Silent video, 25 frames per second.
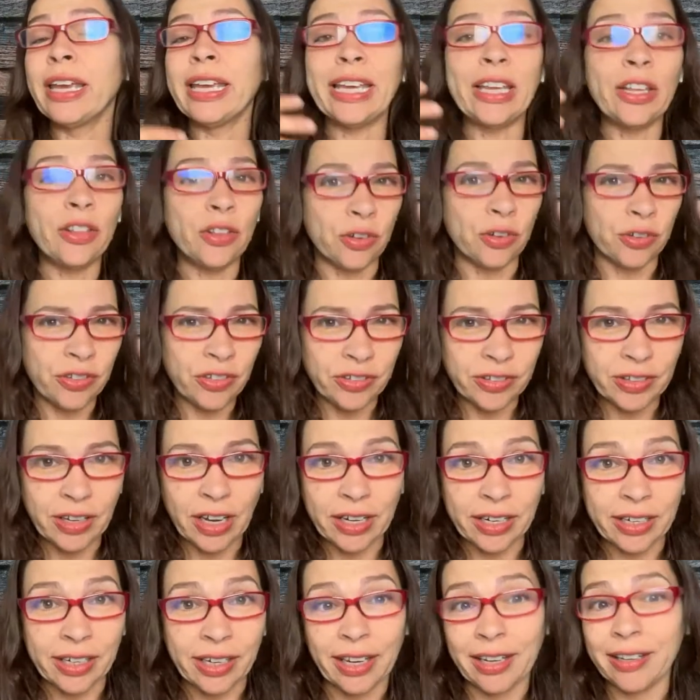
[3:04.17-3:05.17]
either
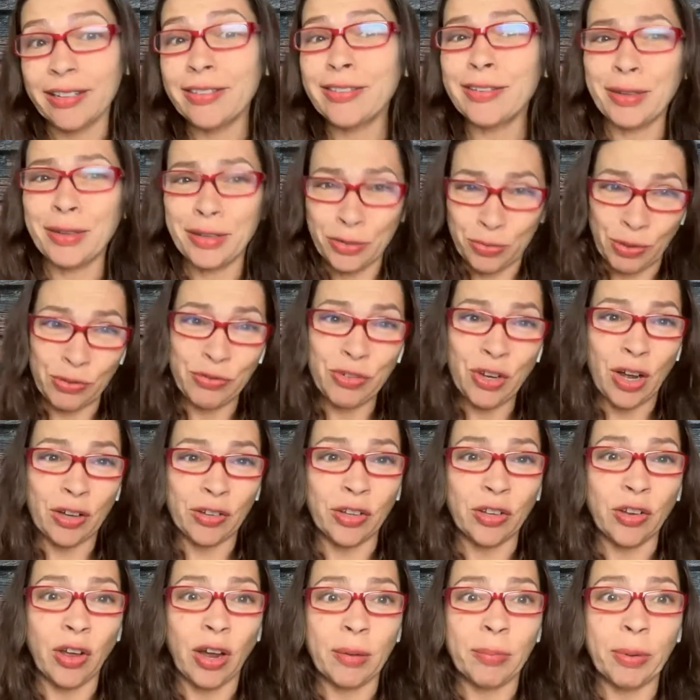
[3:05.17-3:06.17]
stuckness, because we've
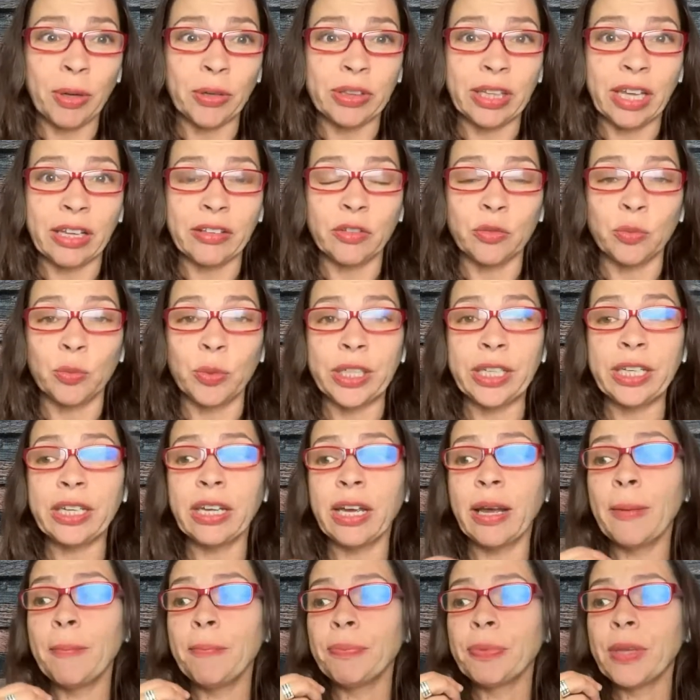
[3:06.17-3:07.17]
talked a lot about this week.